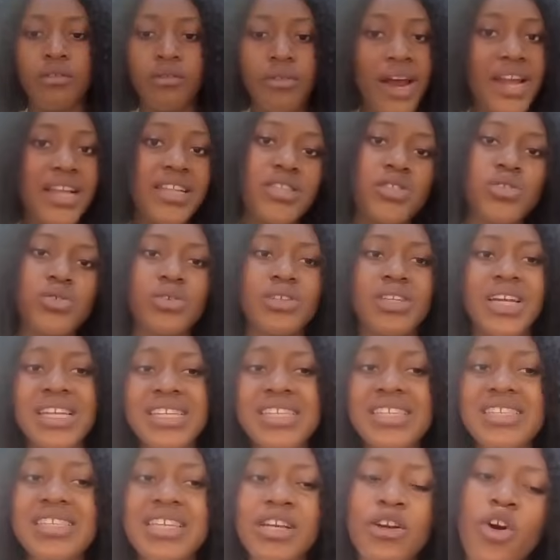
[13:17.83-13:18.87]
Right, so
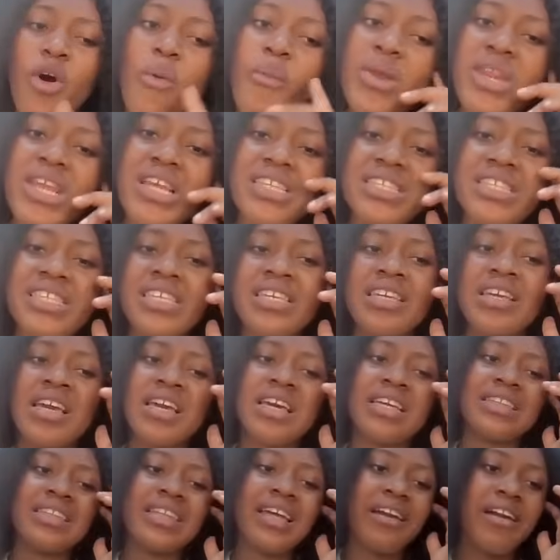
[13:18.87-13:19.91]
that is the community
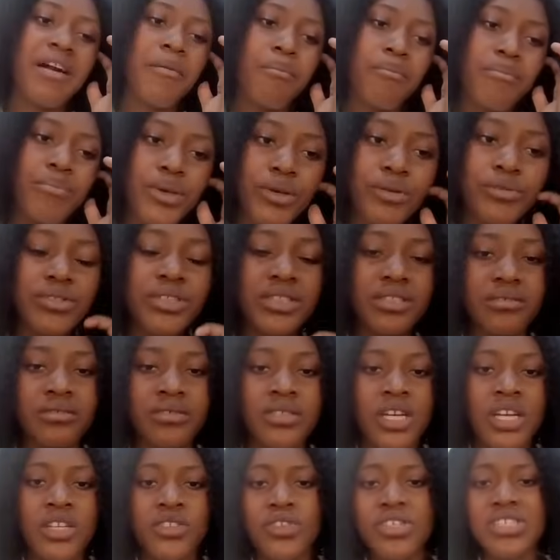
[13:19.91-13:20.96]
that I'm
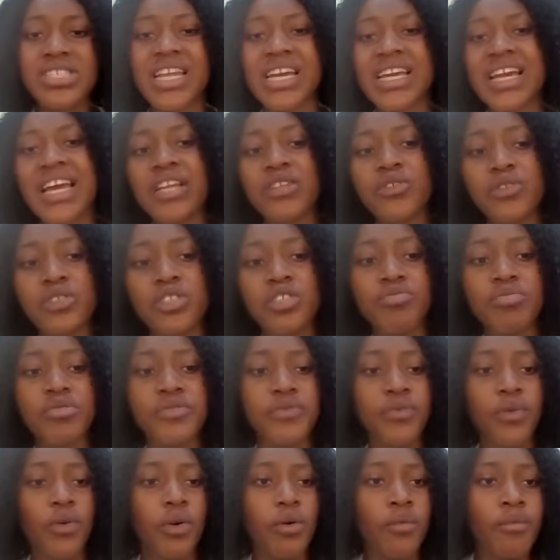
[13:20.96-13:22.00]
building. Just like I told you
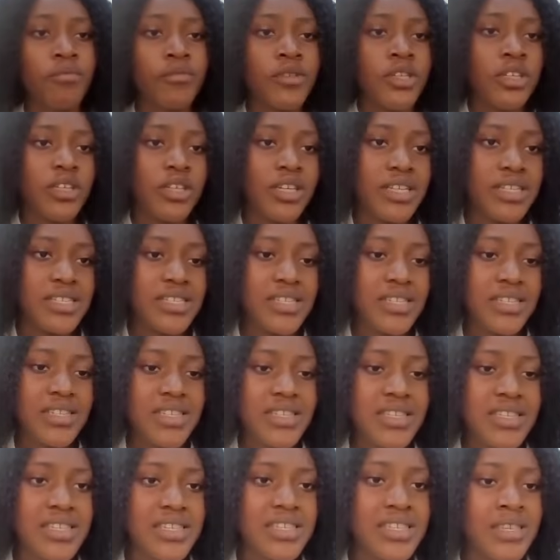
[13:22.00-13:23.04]
before, you can see
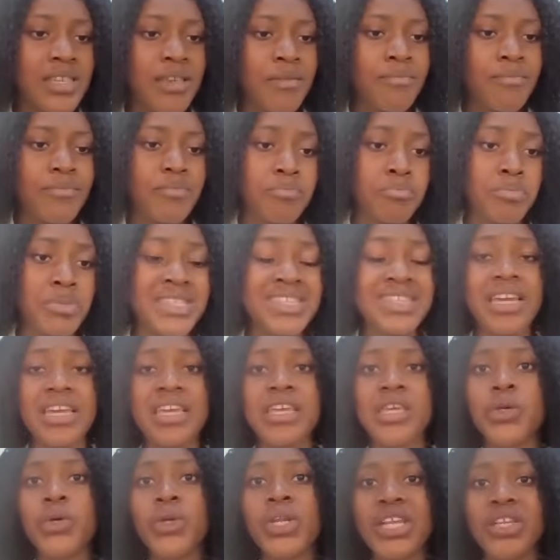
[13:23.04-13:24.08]
this is Mr.
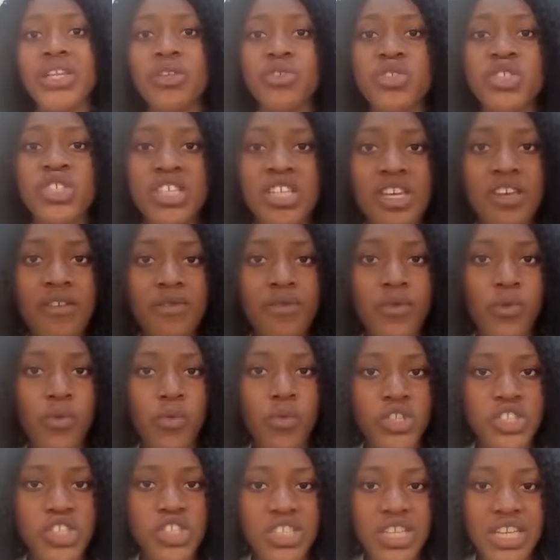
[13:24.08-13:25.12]
Yuli Duce. If you
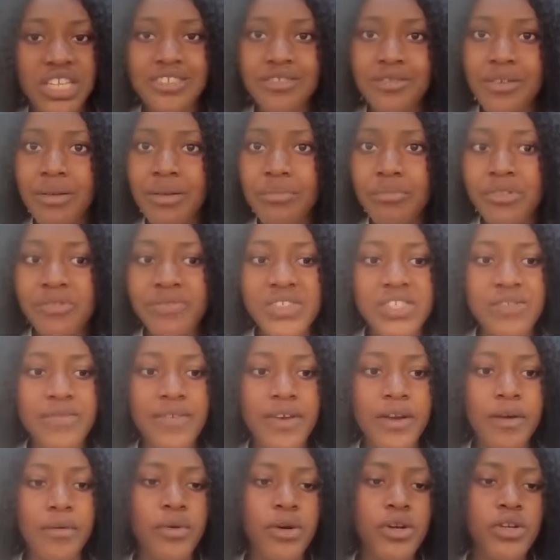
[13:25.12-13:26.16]
watch Nigerian movies
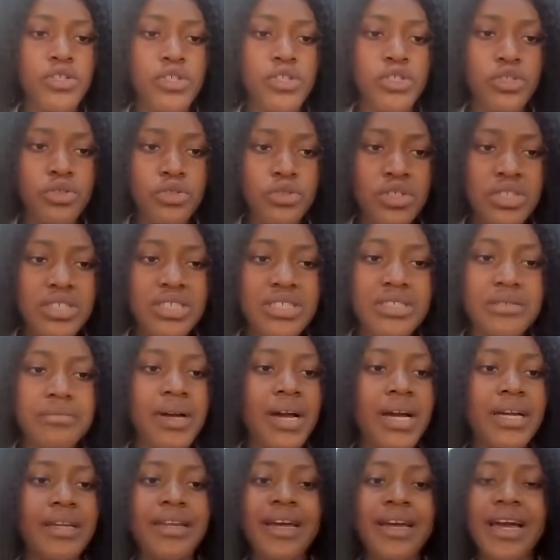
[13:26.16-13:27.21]
very well, you should know this
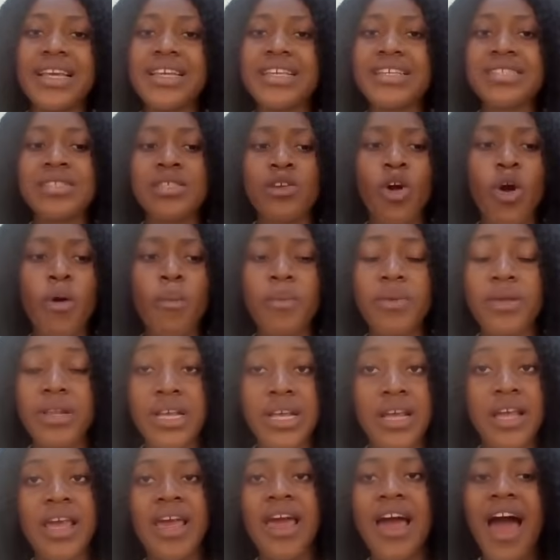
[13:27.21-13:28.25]
man and his
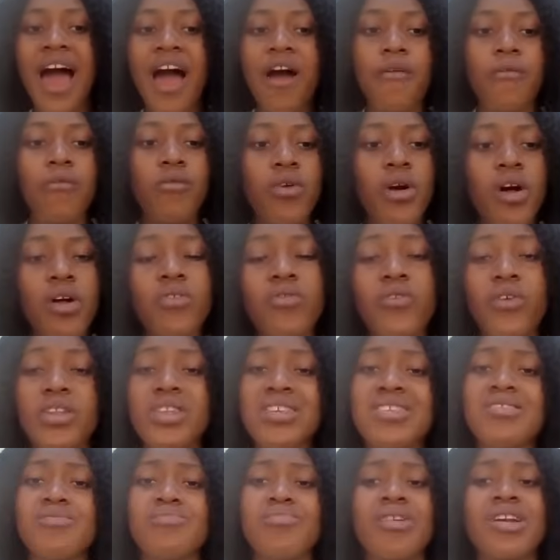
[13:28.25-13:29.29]
company. I worked for
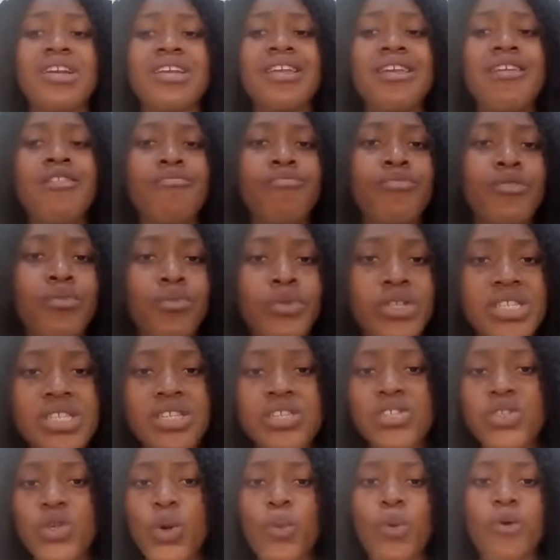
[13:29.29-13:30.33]
this brand in
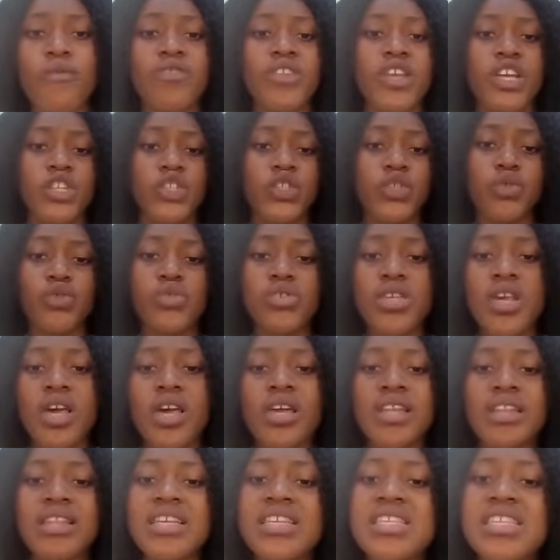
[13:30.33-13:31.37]
promoting some of their shows.
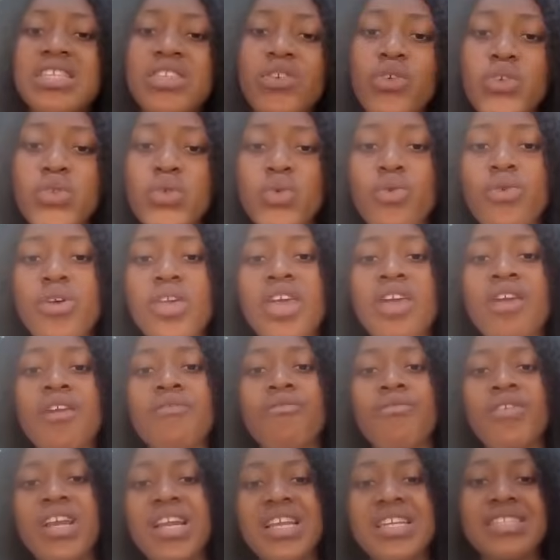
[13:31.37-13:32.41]
This is also a
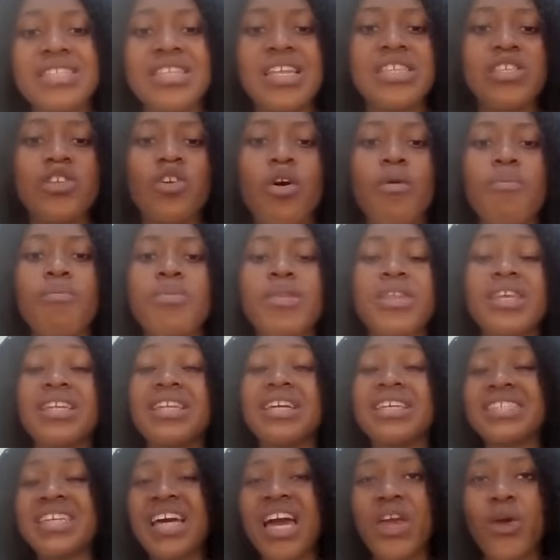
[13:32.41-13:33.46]
real estate company
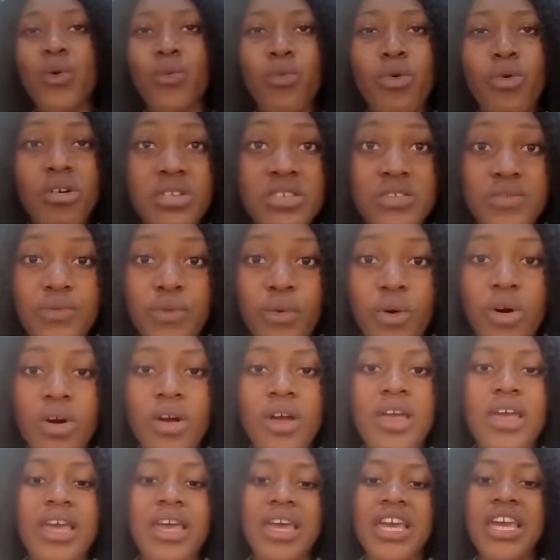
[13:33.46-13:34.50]
that I worked for
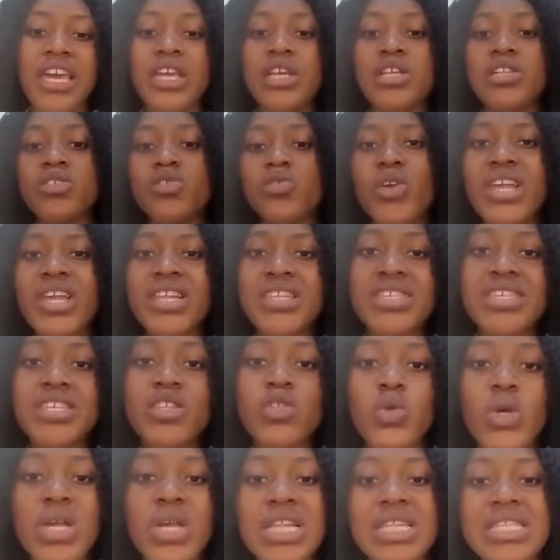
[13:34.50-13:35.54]
in
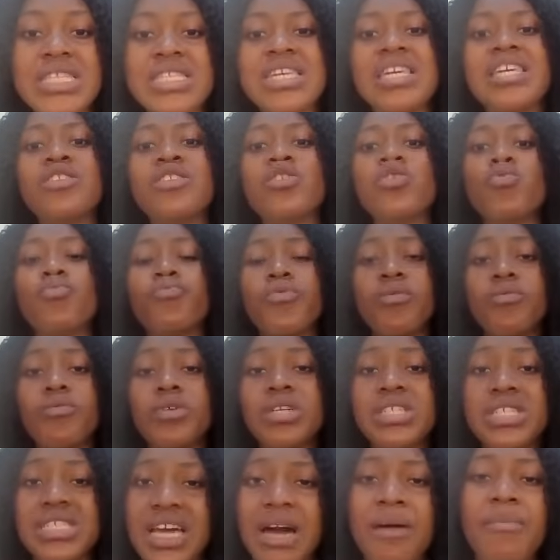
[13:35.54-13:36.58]
2020 to
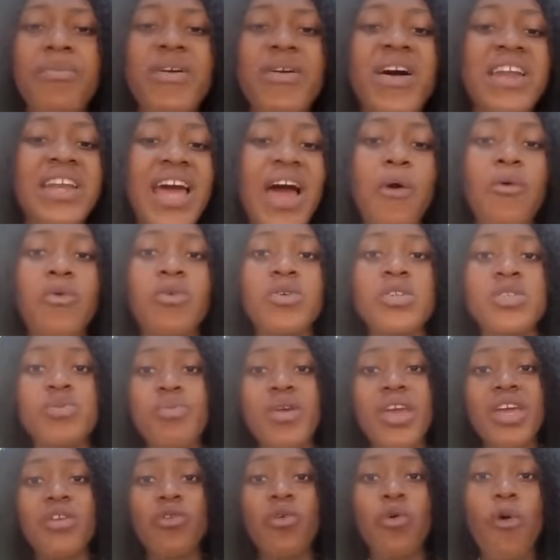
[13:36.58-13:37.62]
promote their brand. I was
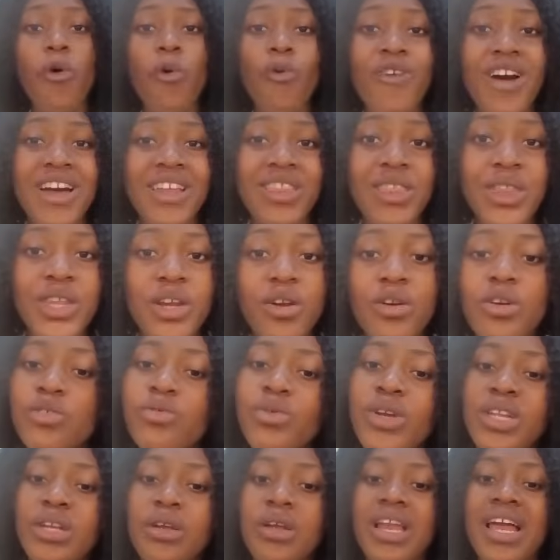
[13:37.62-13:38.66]
paid over
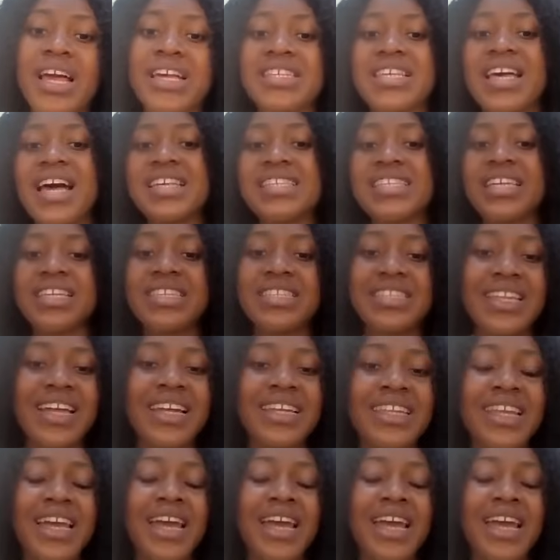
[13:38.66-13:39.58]
$300 as at that